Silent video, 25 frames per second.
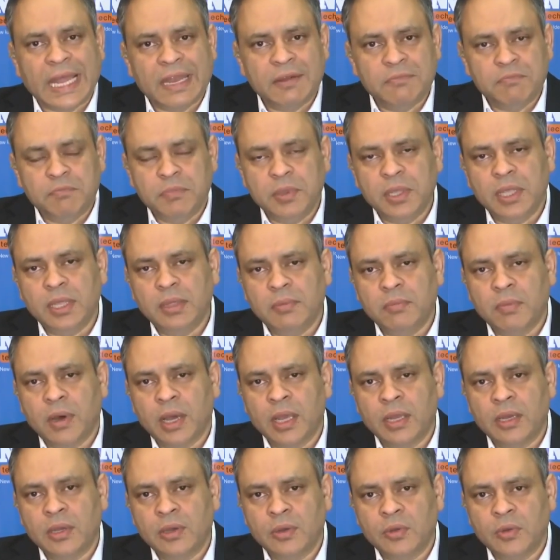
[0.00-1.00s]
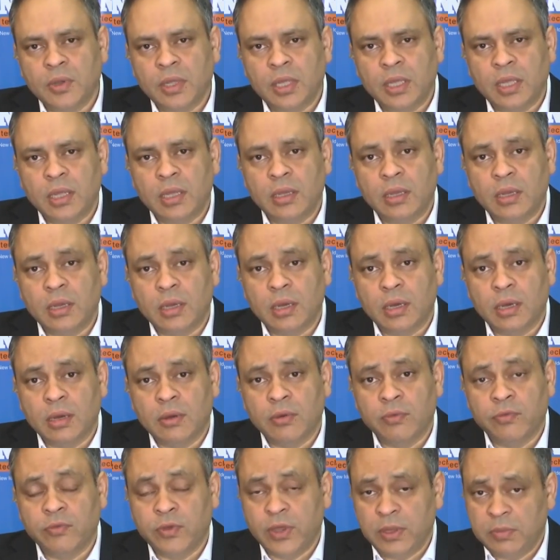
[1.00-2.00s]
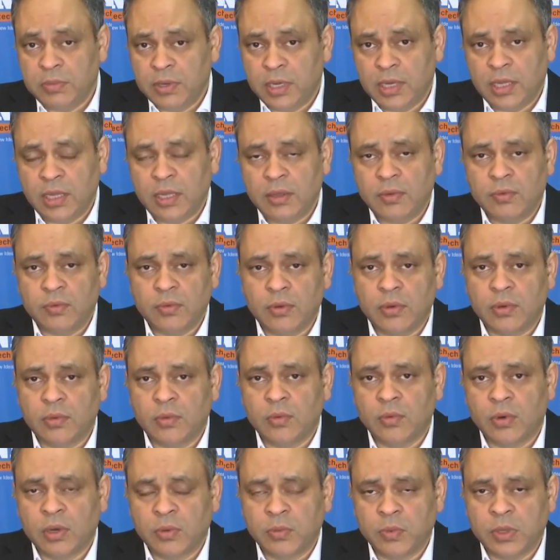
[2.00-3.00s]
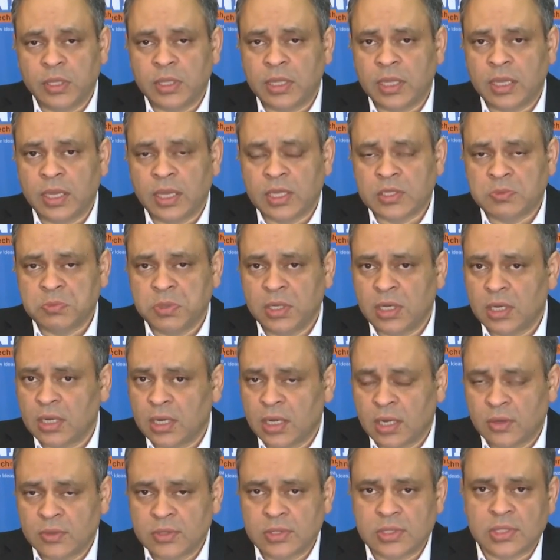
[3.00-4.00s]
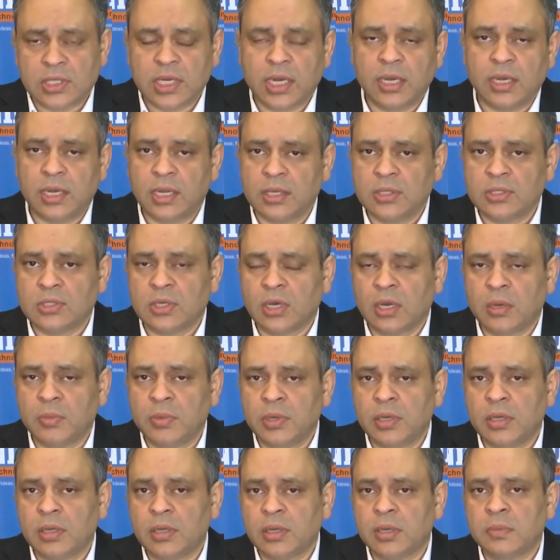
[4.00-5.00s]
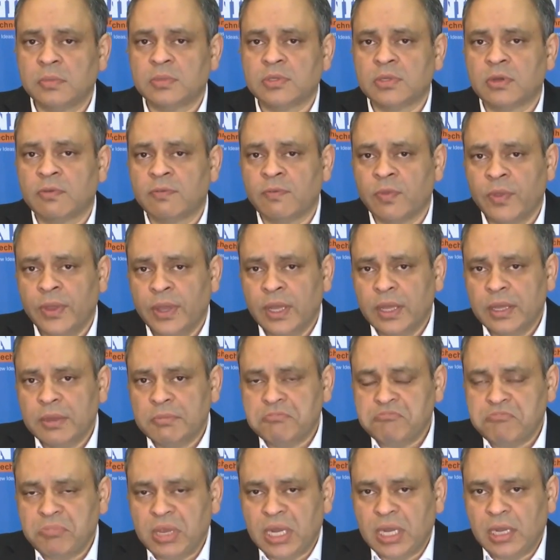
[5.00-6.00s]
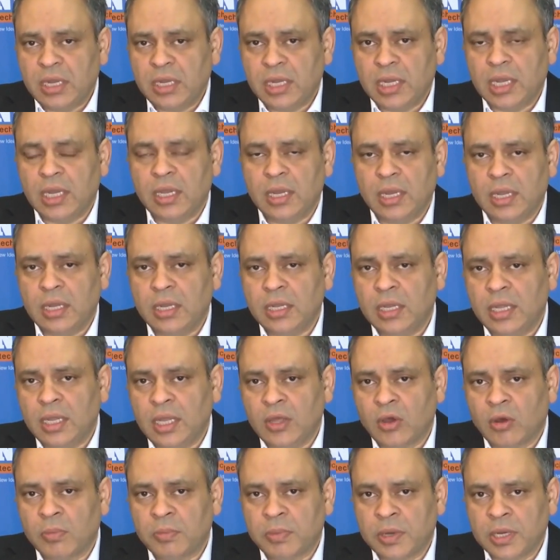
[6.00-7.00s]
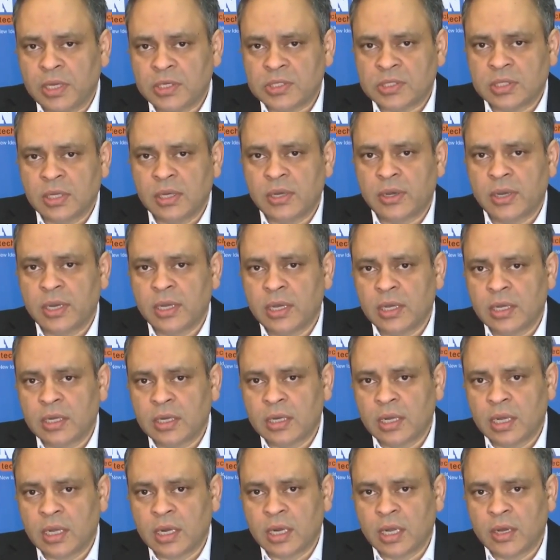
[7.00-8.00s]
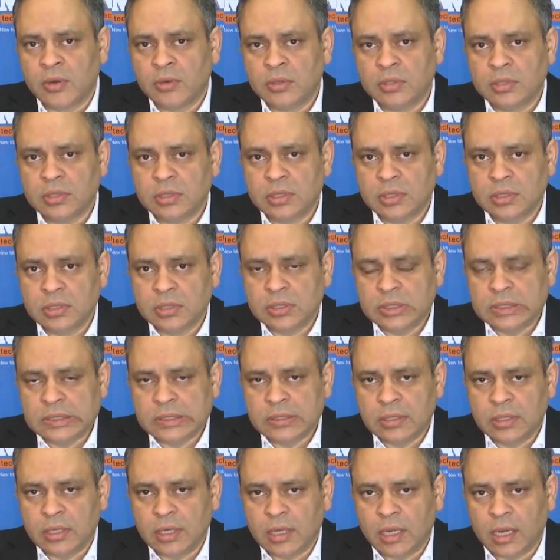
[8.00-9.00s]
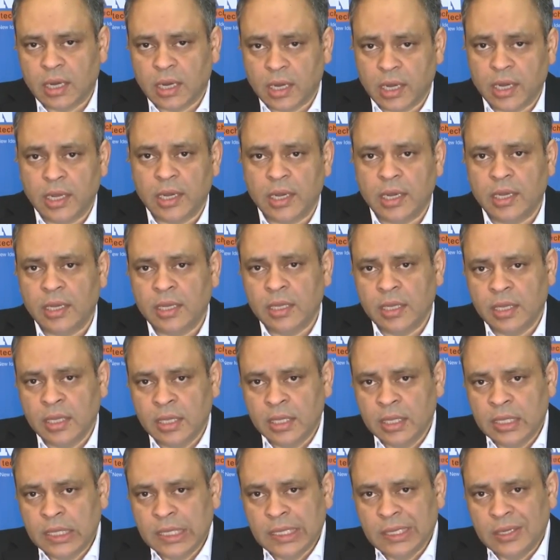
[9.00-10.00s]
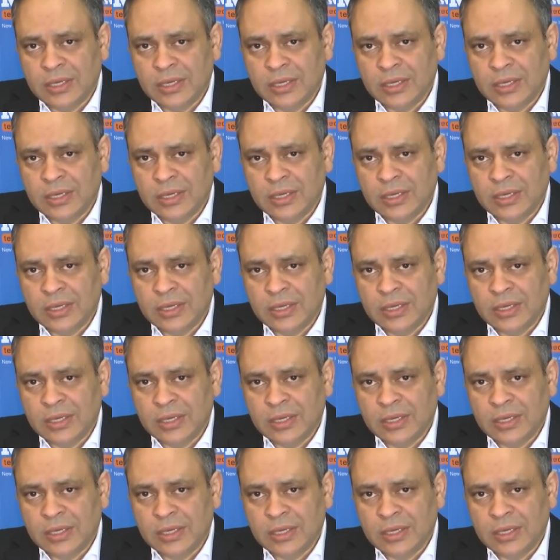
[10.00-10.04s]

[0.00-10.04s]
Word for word: and B, by doing, we believe, what we think has been an outstanding job in terms of maintaining the operational rigor around hiring,